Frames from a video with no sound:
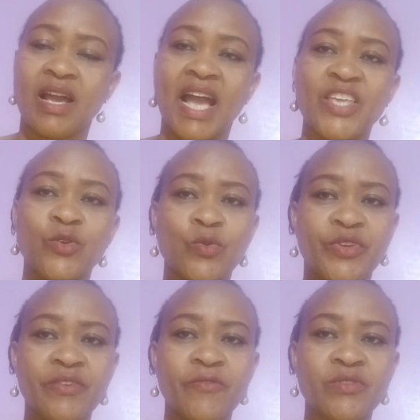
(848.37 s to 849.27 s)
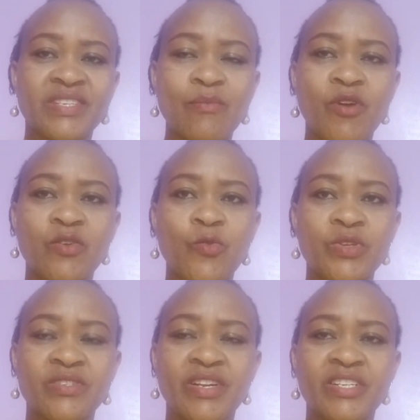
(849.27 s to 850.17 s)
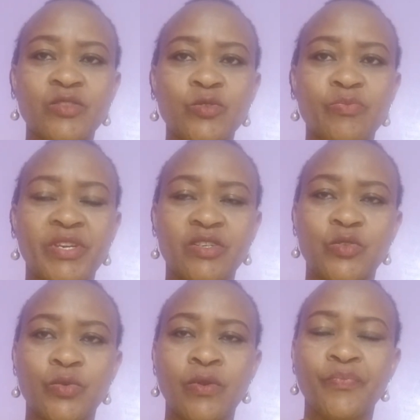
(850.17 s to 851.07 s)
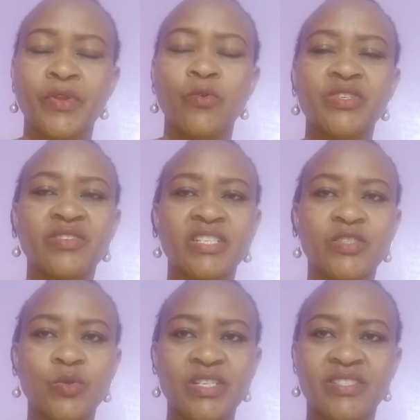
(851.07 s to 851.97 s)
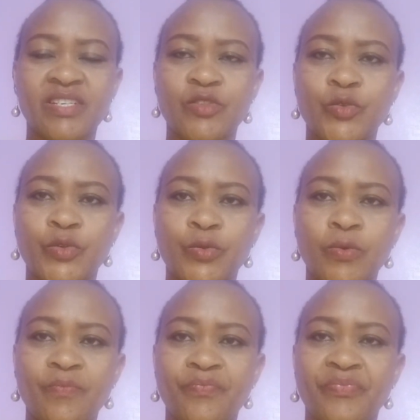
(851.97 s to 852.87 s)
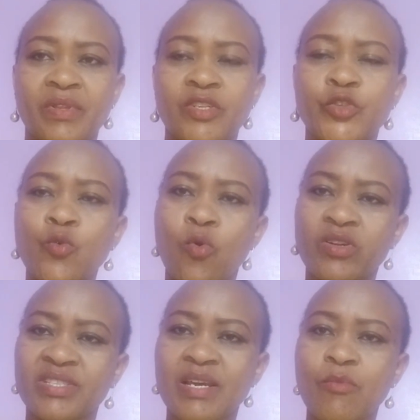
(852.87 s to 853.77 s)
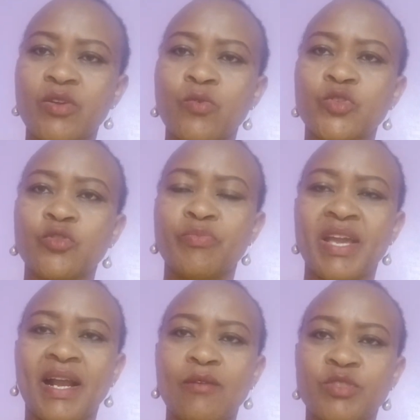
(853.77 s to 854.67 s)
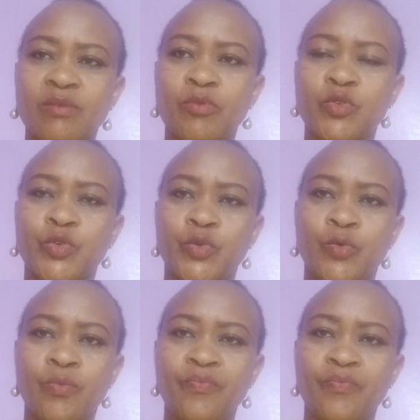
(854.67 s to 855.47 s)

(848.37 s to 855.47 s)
Are you looking for someone who is ready to speak to you, who is ready to listen to you? Do you want someone who should be accountable to you?